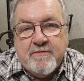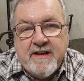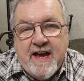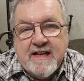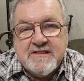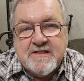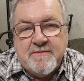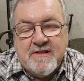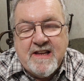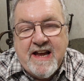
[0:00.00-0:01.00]
we had
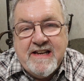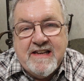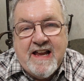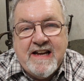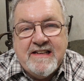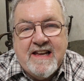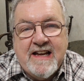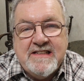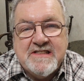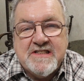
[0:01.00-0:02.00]
some light, light,
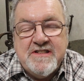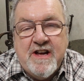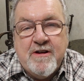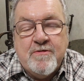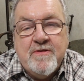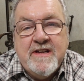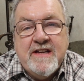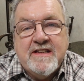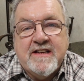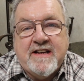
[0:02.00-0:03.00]
light snow
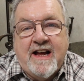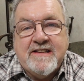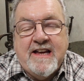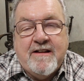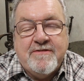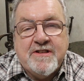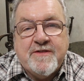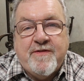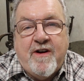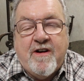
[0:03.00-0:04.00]
that got down
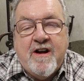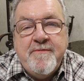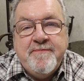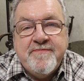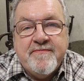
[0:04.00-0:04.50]
this far.